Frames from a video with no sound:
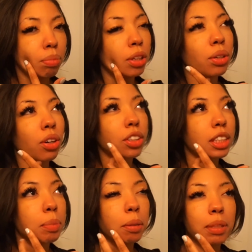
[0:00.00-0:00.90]
what do you call
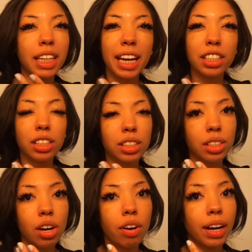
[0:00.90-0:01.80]
this? Pigmentation,
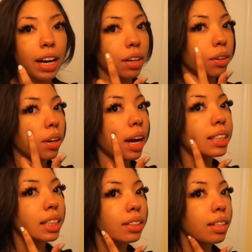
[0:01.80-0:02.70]
scarring, I don't know, you
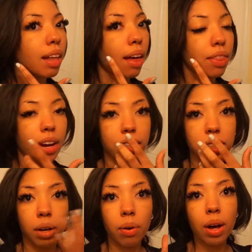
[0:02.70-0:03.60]
guys can see that there.
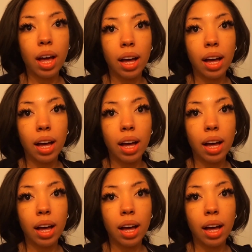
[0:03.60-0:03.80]
So